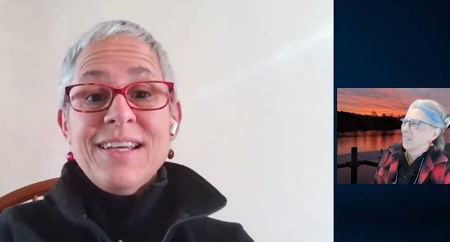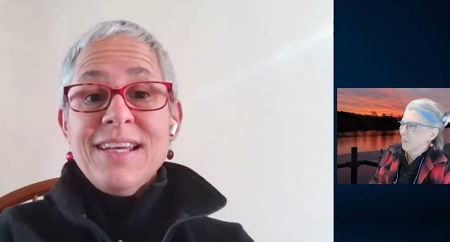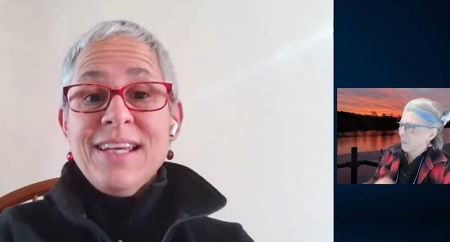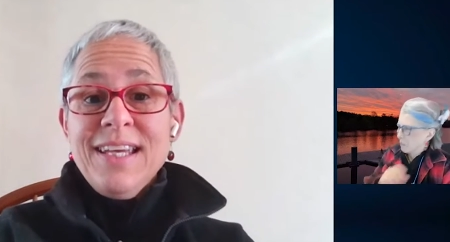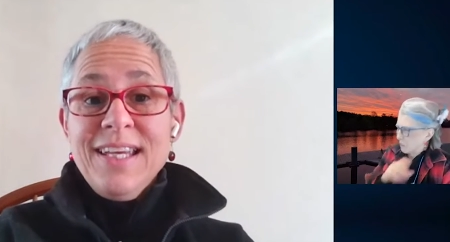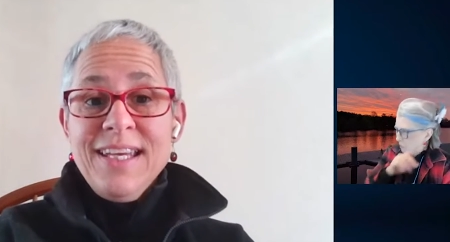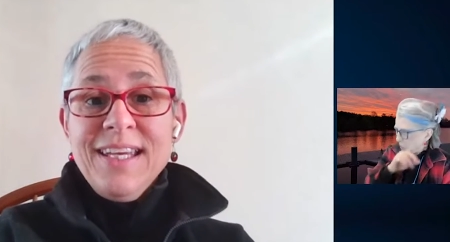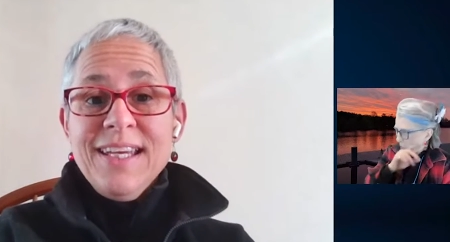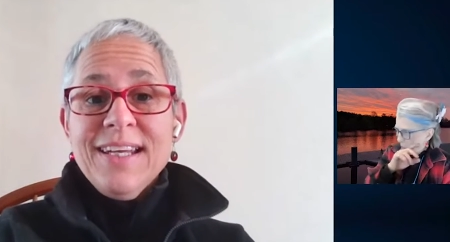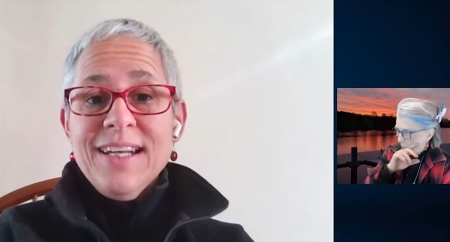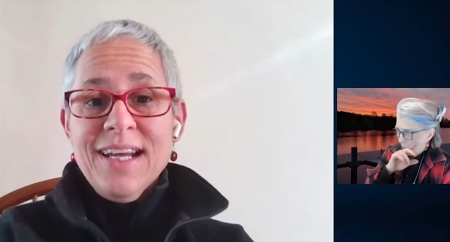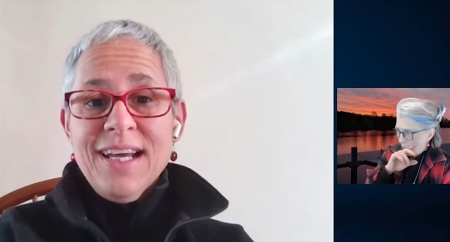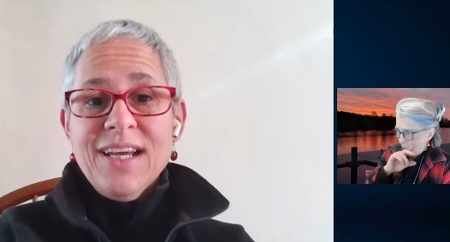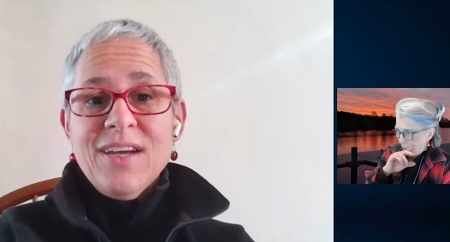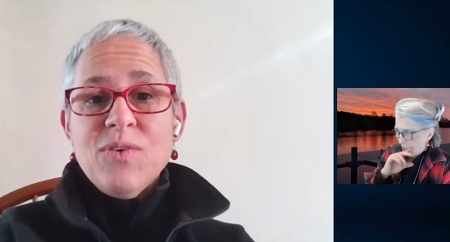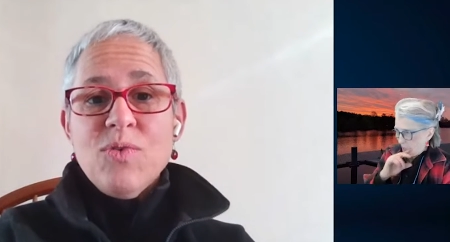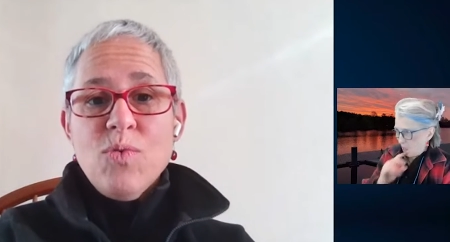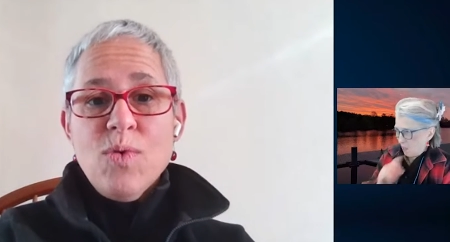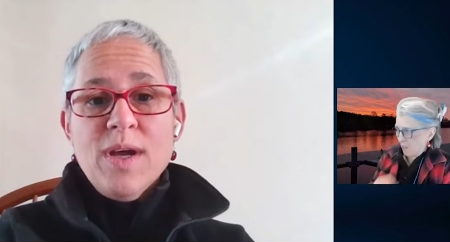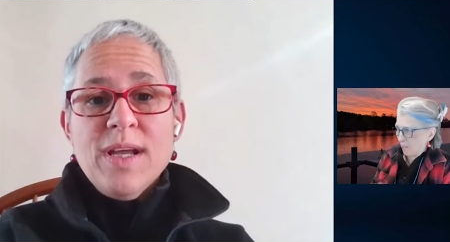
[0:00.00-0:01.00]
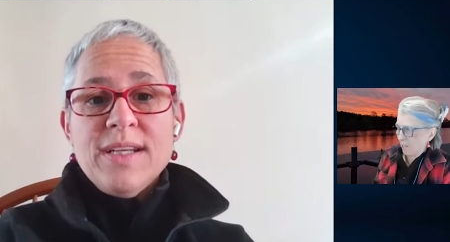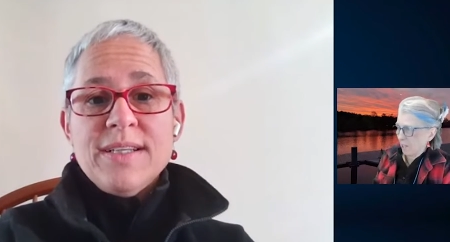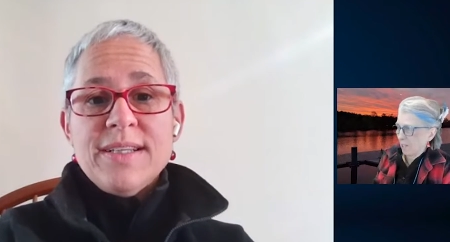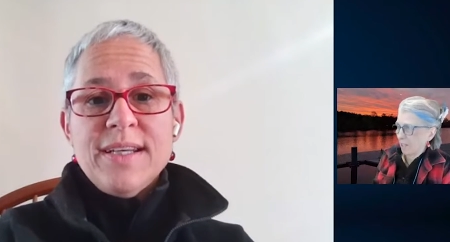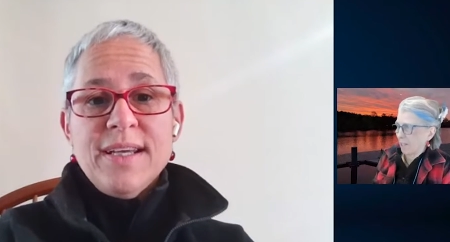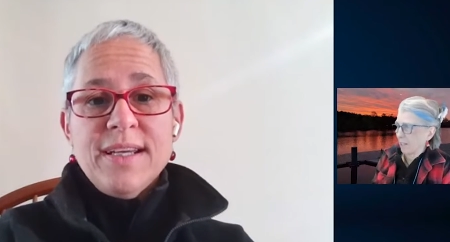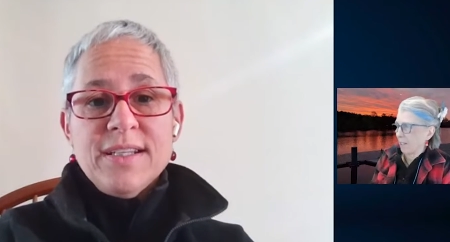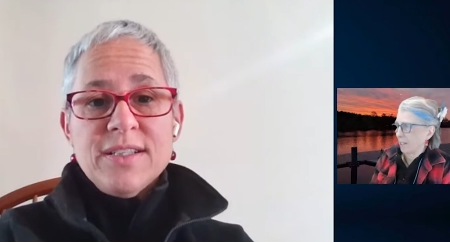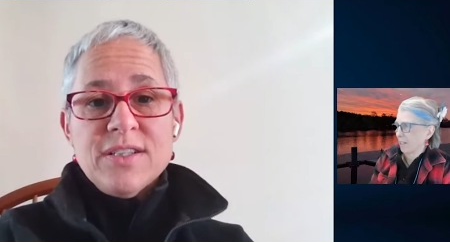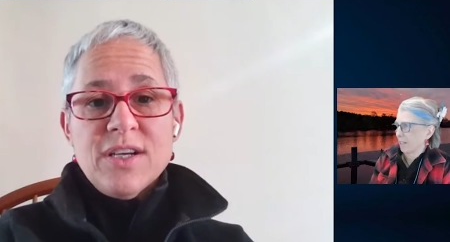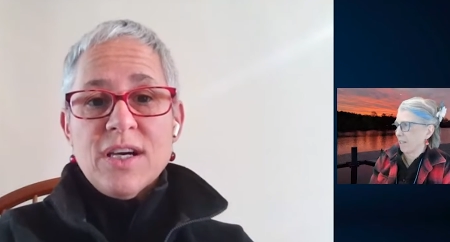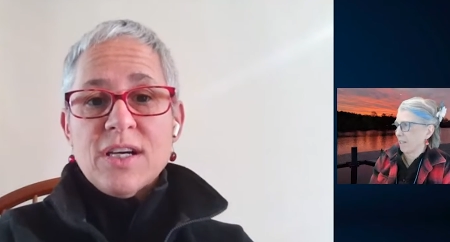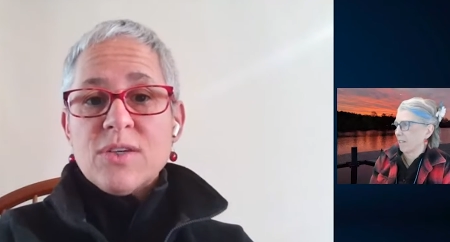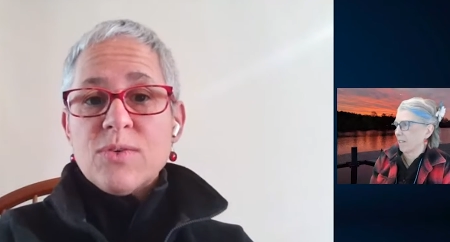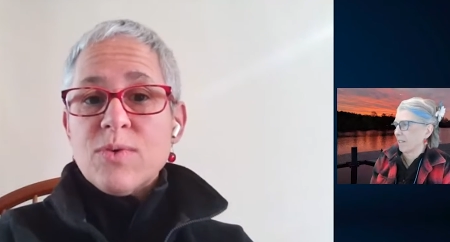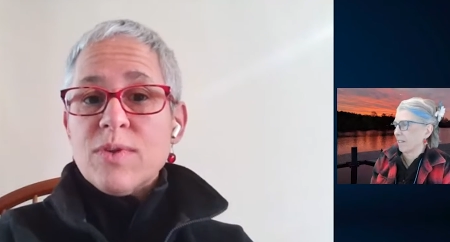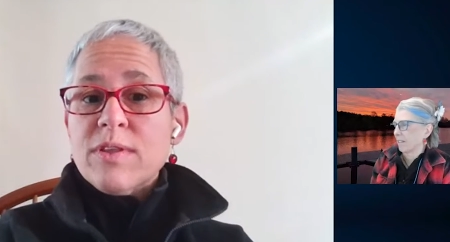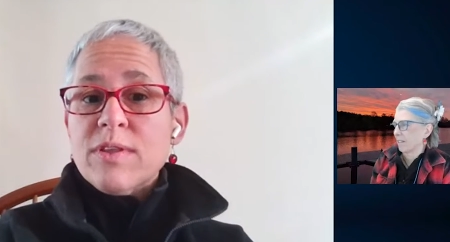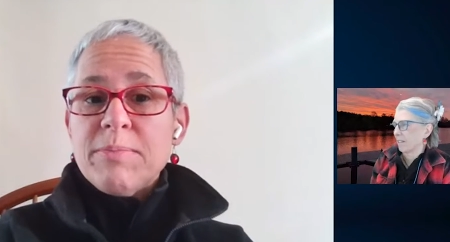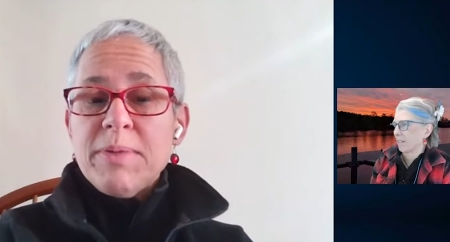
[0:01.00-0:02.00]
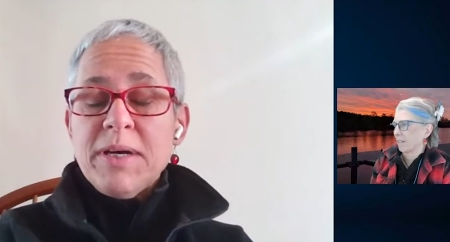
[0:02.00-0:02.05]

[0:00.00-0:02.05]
Speaker 1: he and I went and talked with